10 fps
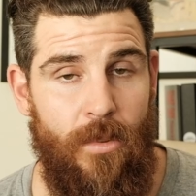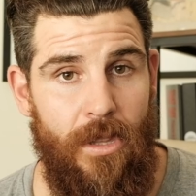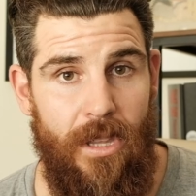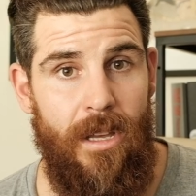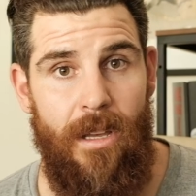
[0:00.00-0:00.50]

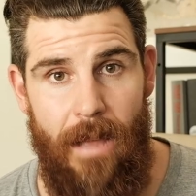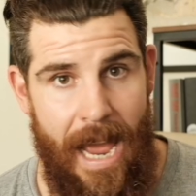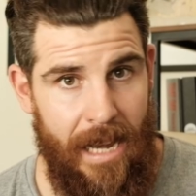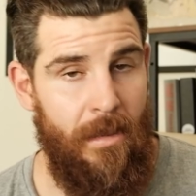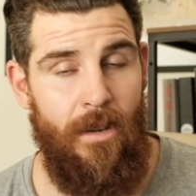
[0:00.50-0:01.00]
with the
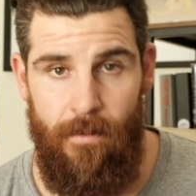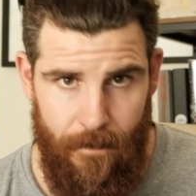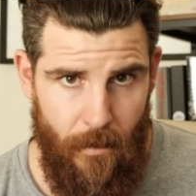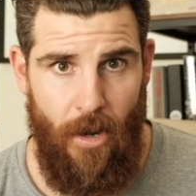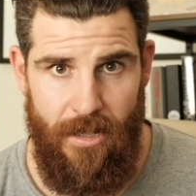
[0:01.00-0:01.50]
80mm
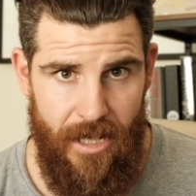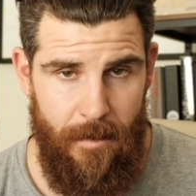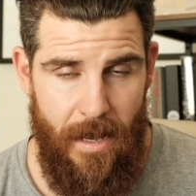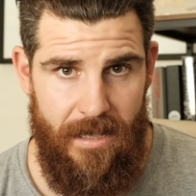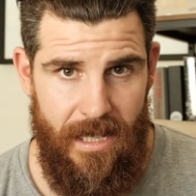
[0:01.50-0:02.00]
on a
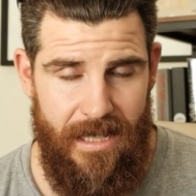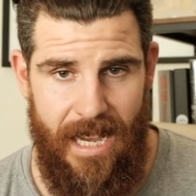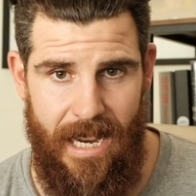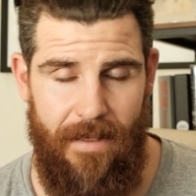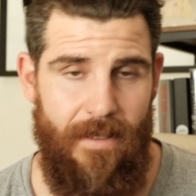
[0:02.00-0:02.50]
6x6
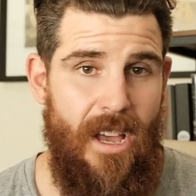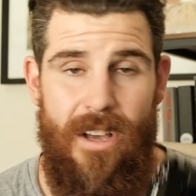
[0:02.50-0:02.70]
negative.